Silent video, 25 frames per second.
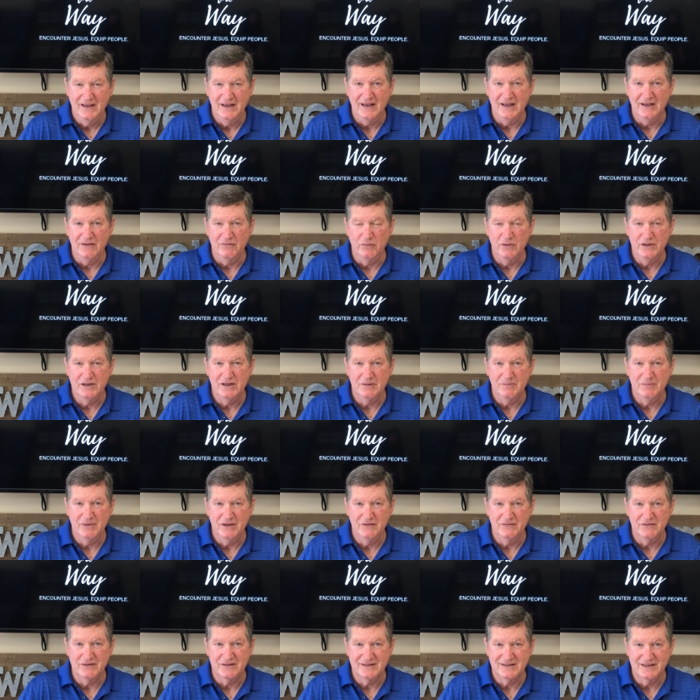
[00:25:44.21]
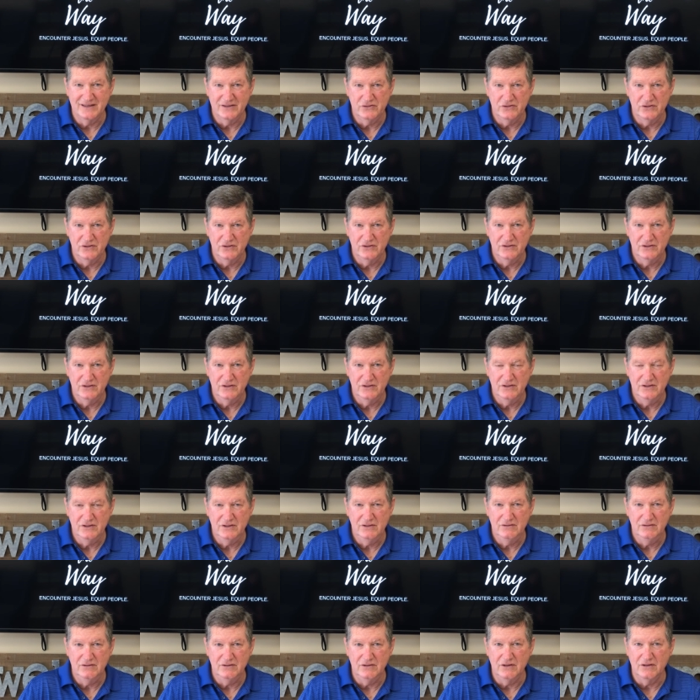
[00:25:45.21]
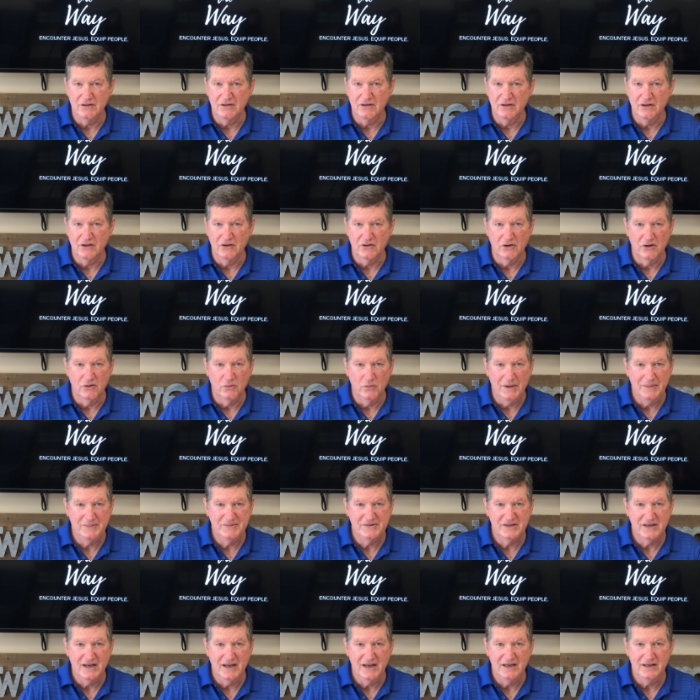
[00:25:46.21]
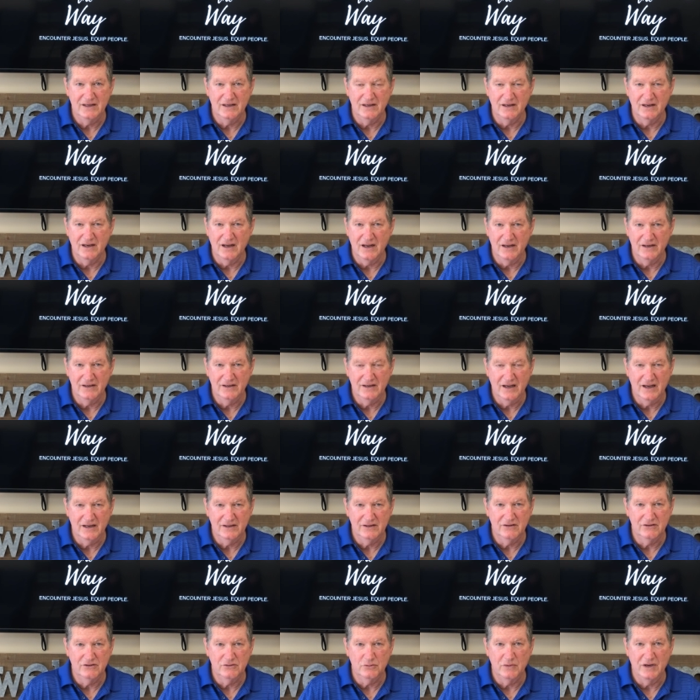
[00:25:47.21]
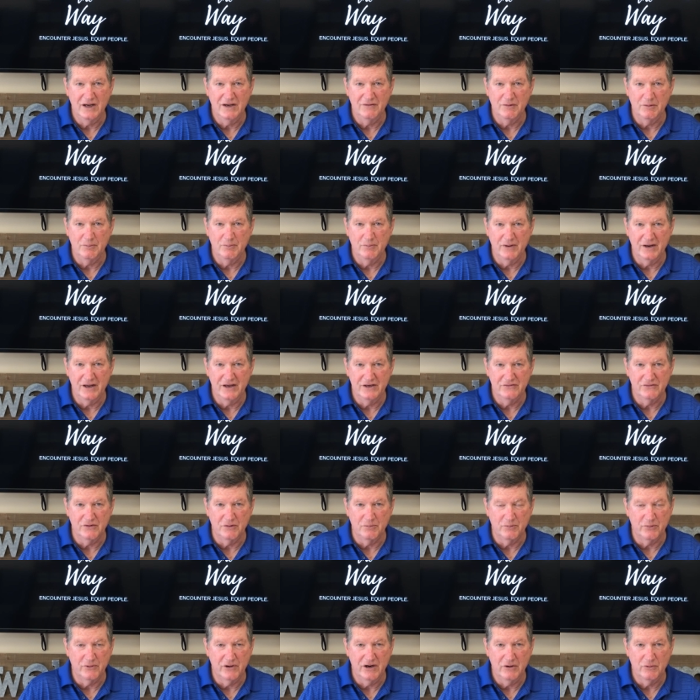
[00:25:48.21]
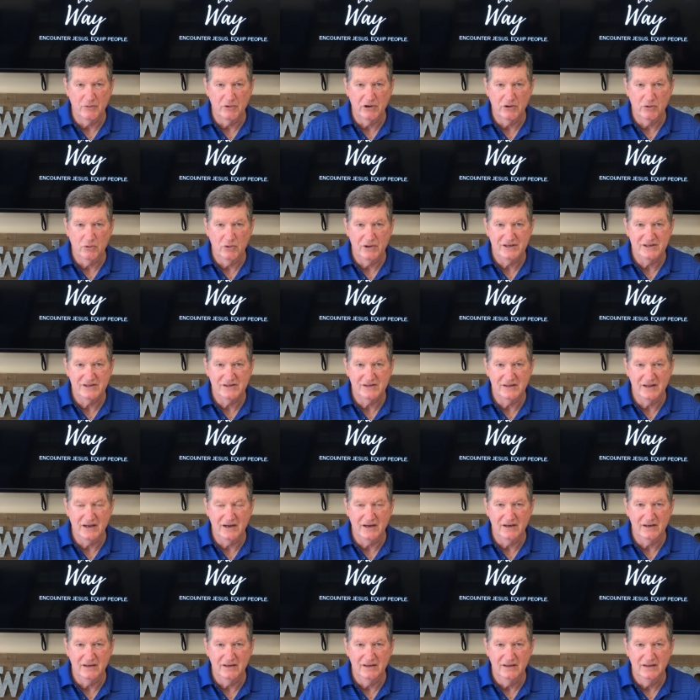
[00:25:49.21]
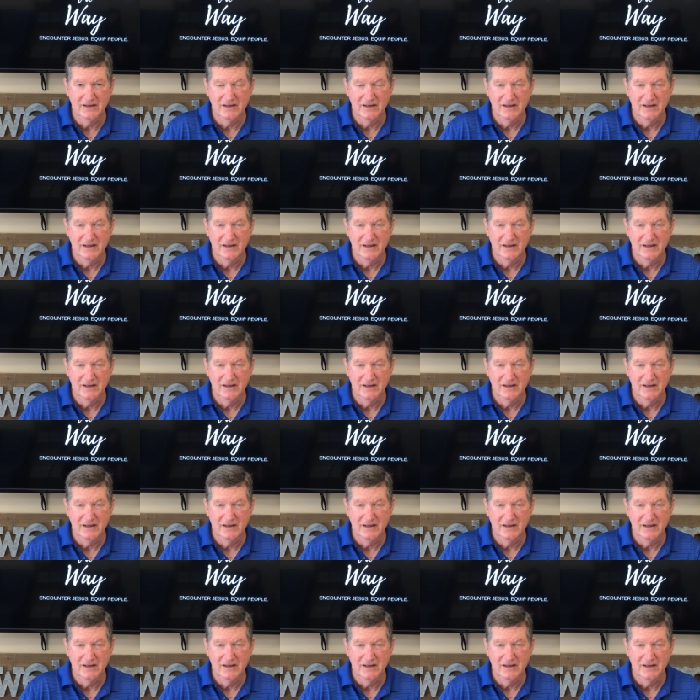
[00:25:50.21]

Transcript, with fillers: If we can be of assistance to you, you can go to our website and contact us. We have a place for prayer requests there.